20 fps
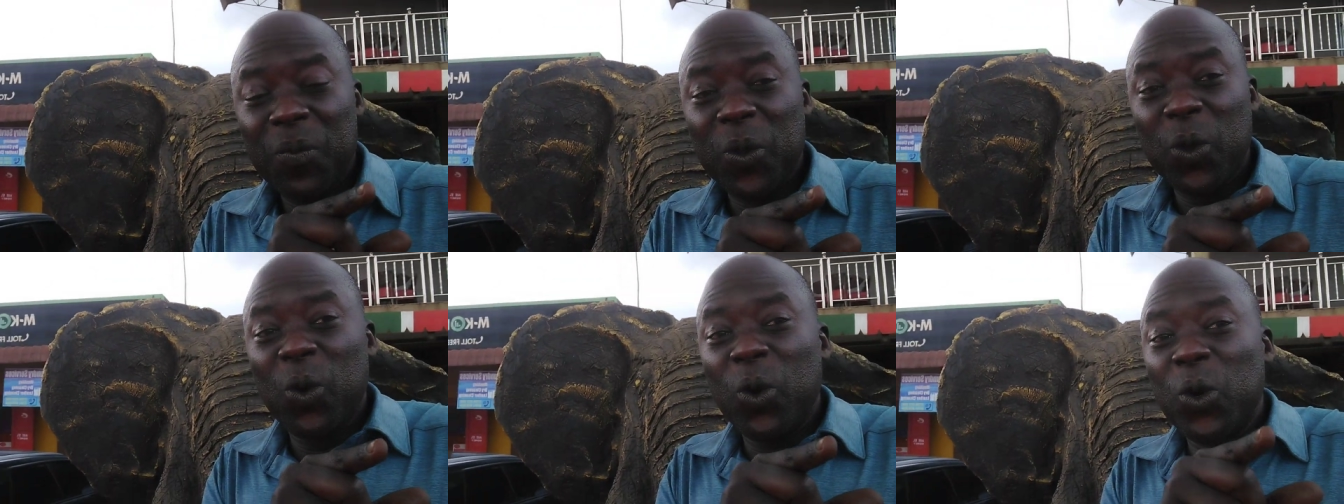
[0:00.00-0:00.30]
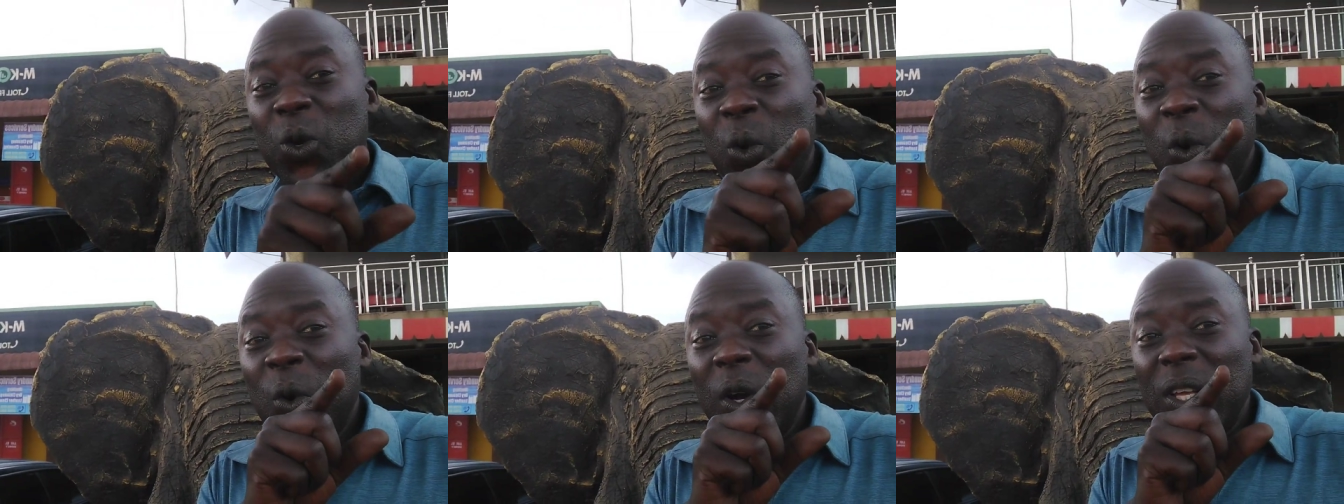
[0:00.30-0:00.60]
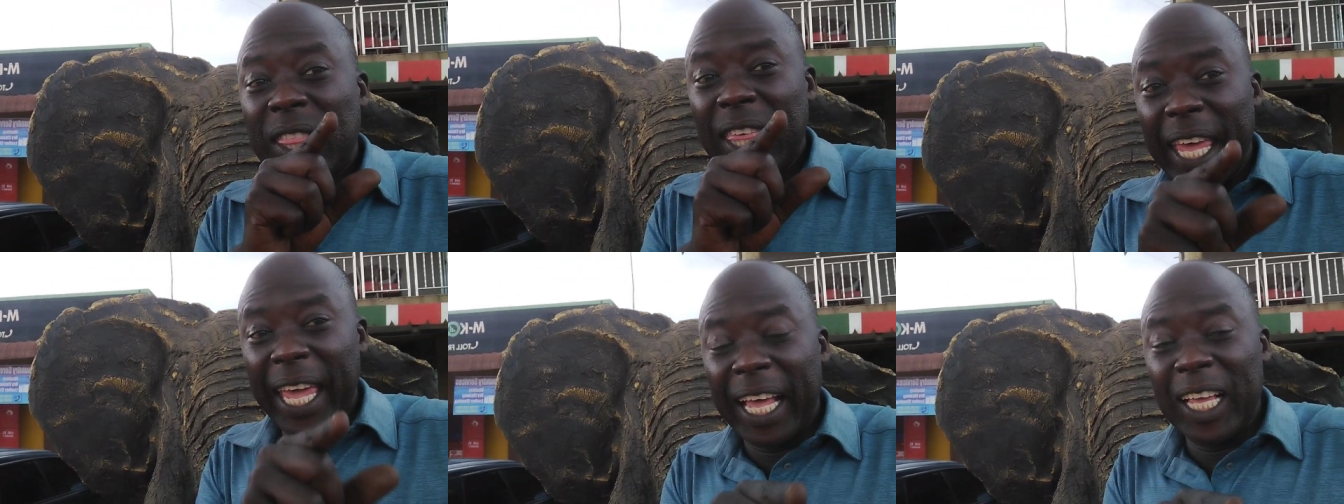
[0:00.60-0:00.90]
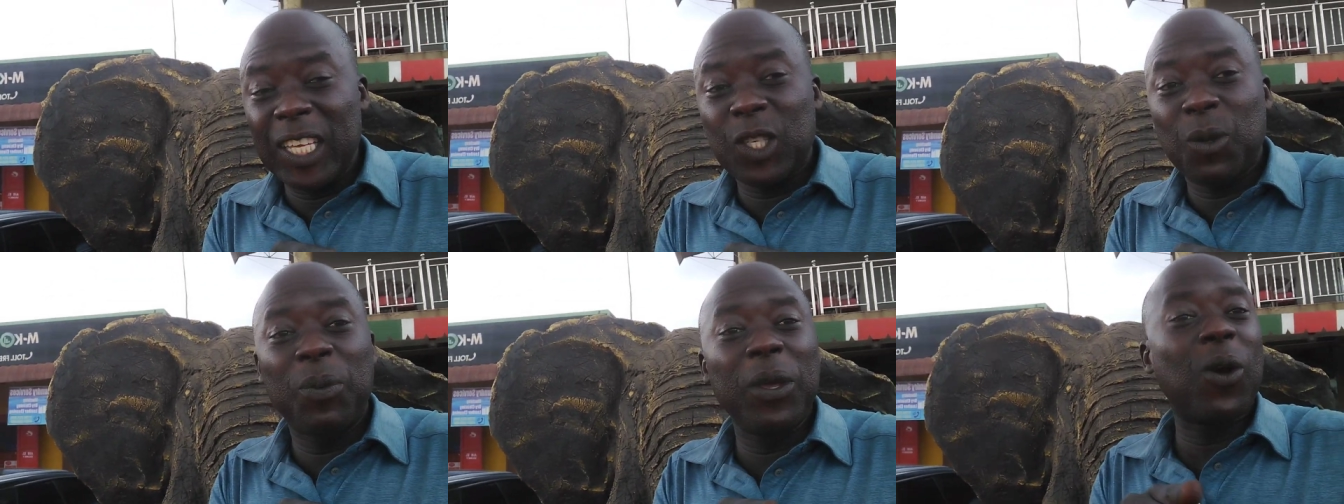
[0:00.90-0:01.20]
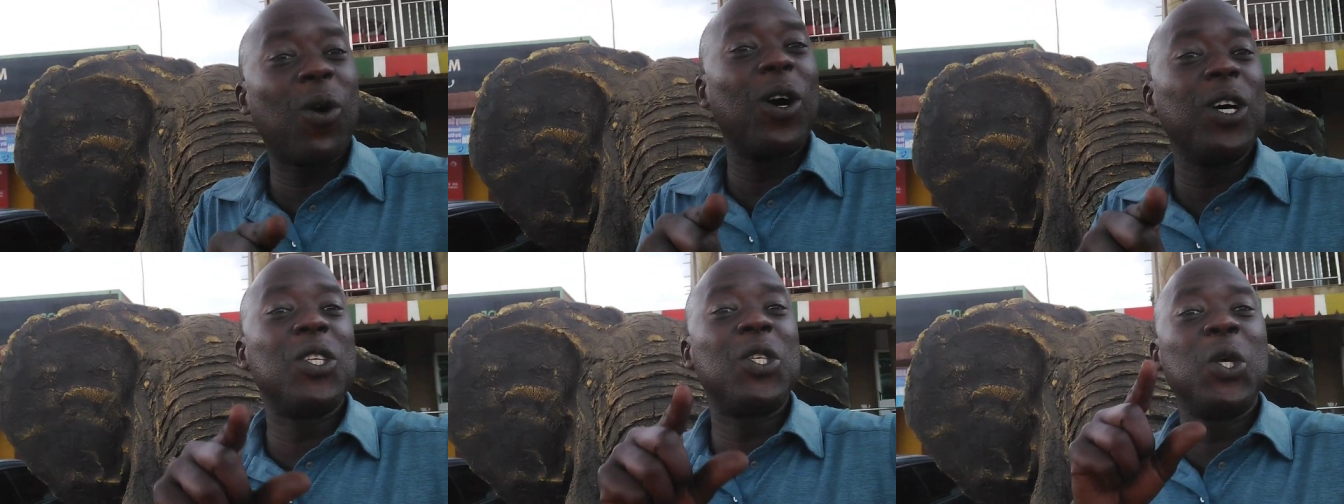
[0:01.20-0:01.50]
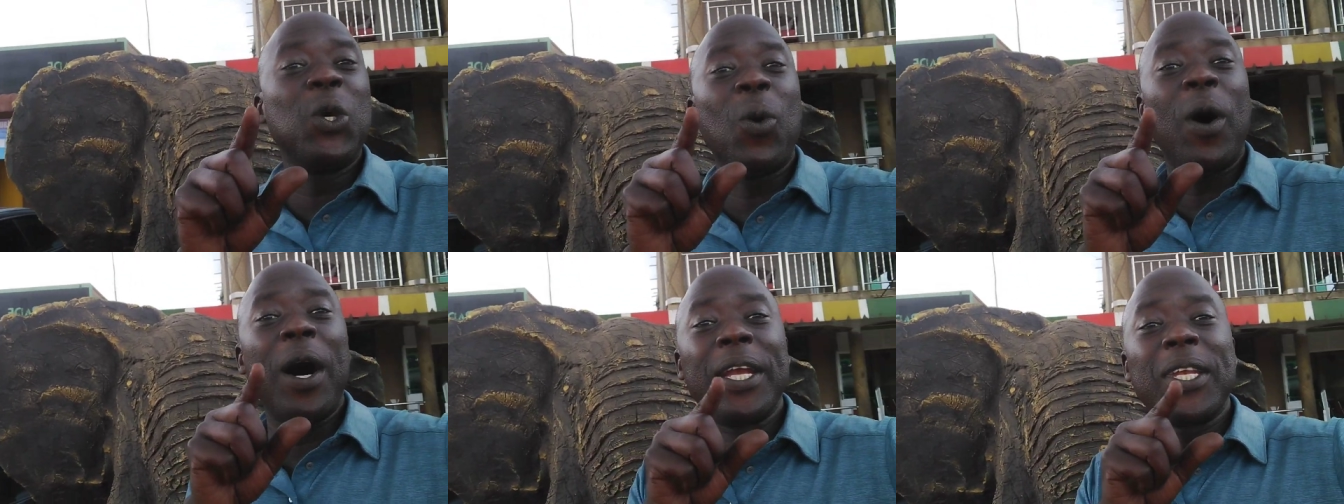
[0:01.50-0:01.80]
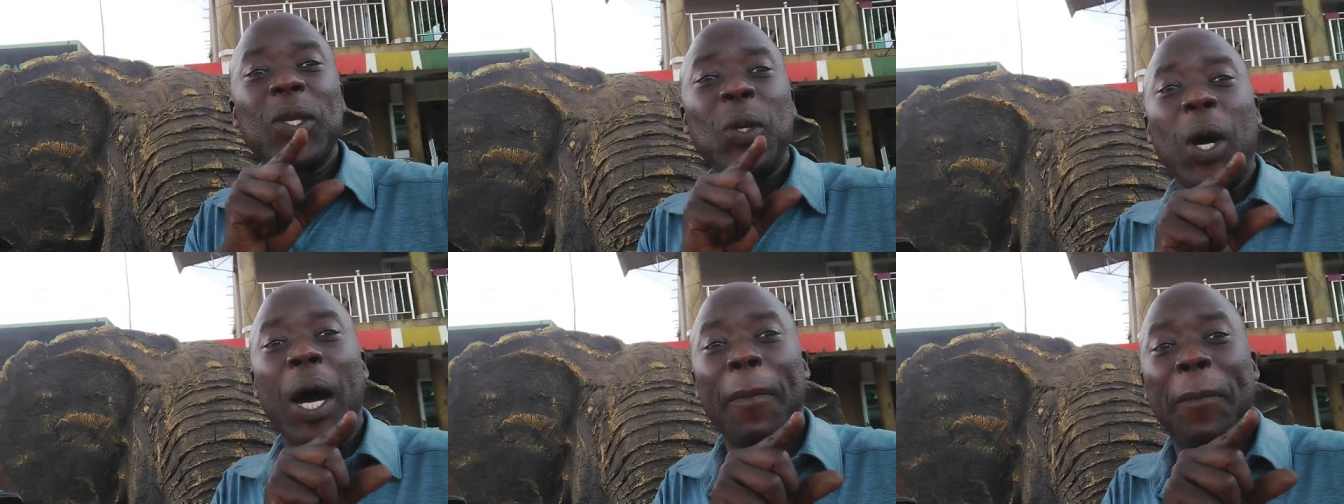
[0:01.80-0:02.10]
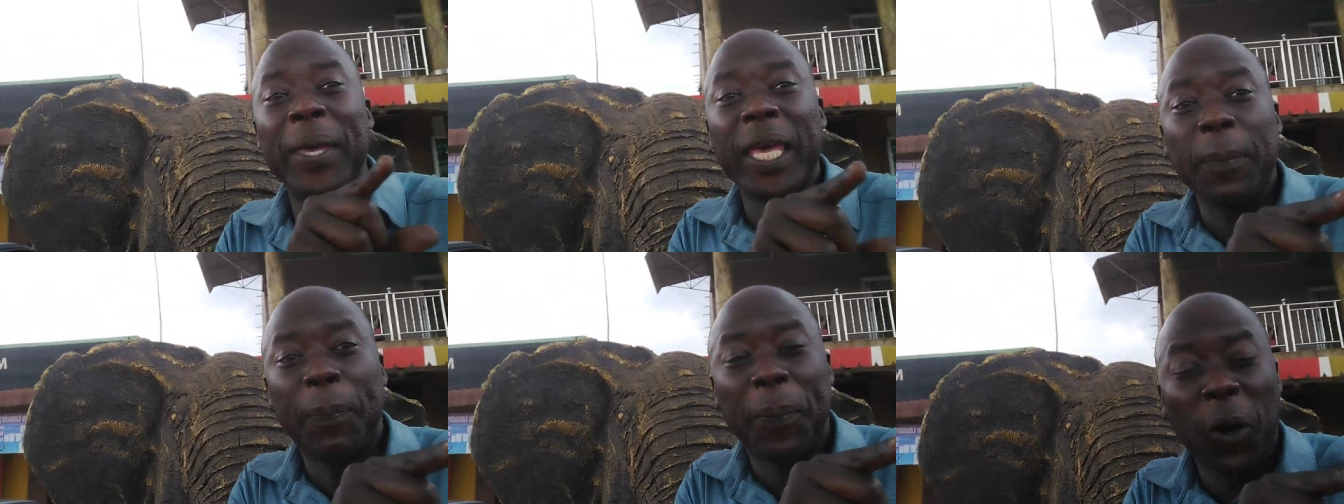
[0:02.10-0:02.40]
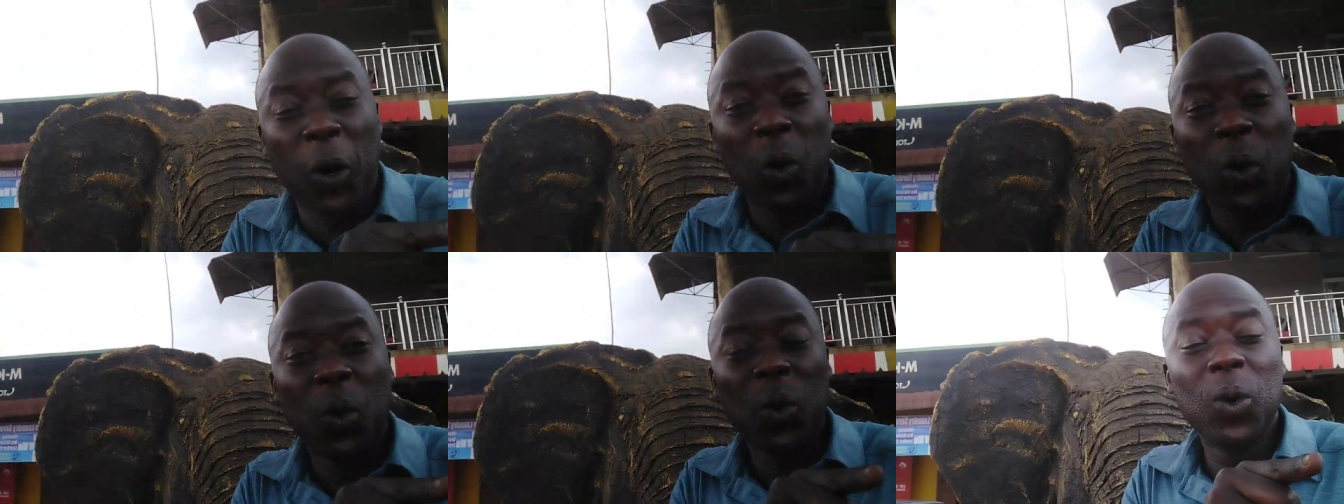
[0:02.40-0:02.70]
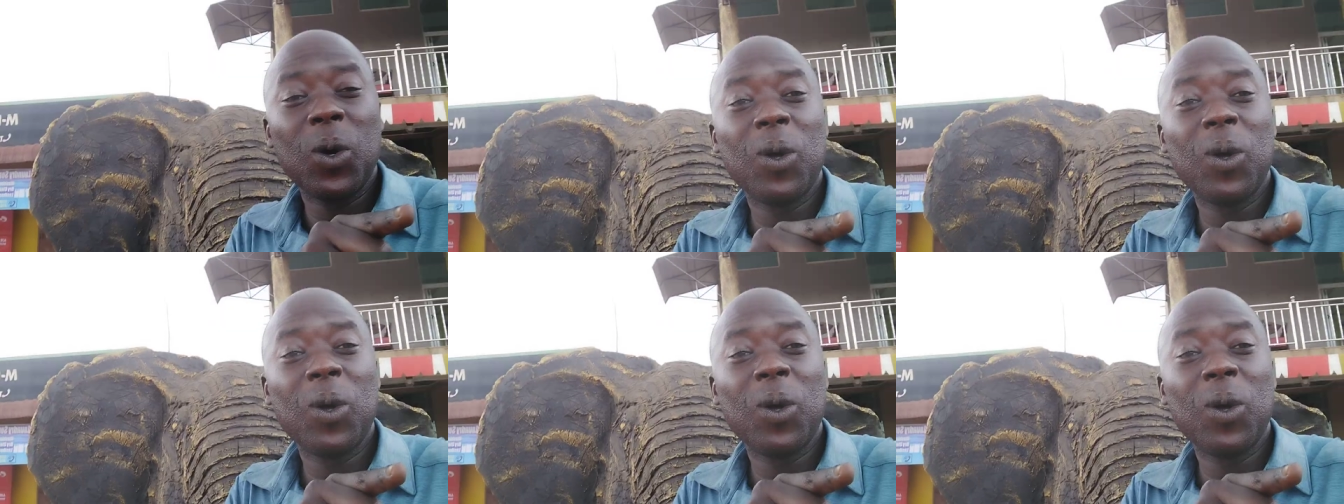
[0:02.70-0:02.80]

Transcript: you do things because you want your people